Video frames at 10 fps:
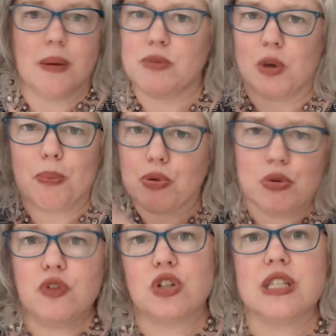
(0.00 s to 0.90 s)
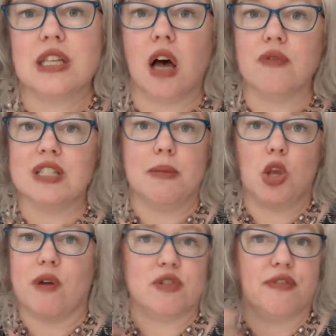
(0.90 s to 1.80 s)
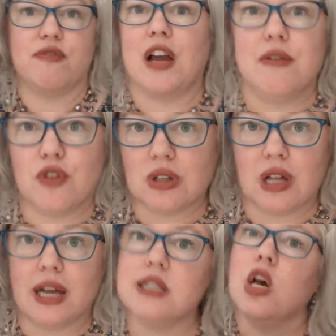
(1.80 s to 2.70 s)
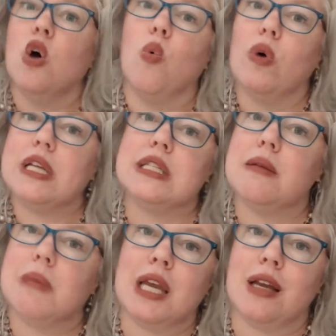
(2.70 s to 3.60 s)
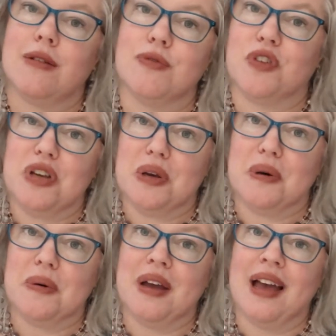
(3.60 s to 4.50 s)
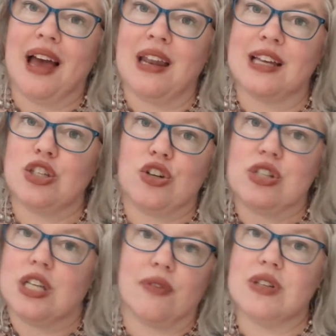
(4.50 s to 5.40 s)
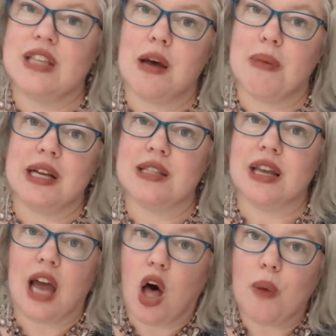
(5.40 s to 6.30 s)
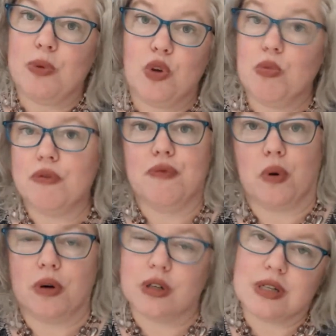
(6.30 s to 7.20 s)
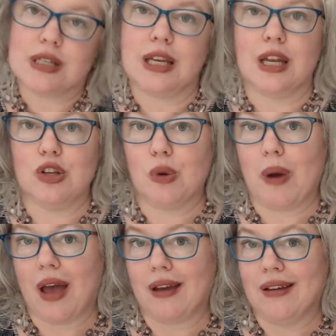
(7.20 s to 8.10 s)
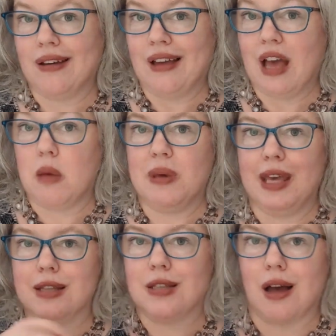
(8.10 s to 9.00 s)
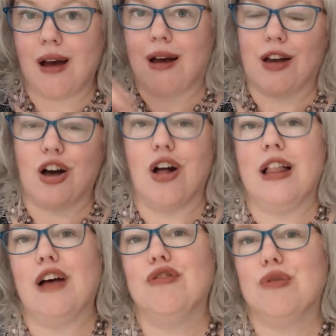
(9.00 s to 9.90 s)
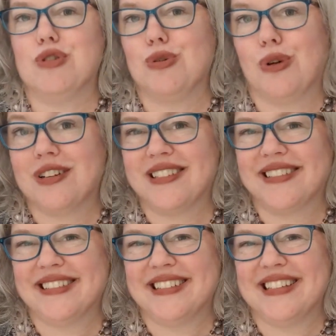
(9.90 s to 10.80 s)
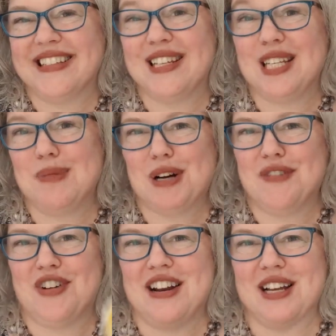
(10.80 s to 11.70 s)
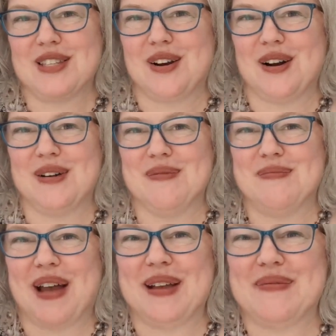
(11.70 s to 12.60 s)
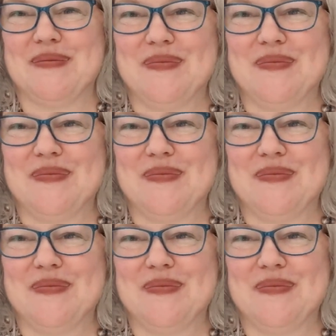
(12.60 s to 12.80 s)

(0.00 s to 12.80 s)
to prove yourself? Does it mean you have to fight for clients? What does it mean for you? And ask yourself, does that mindset help you move forward, or does it get in your way? And begin to call out those swords. See you tomorrow for our next card. Bye.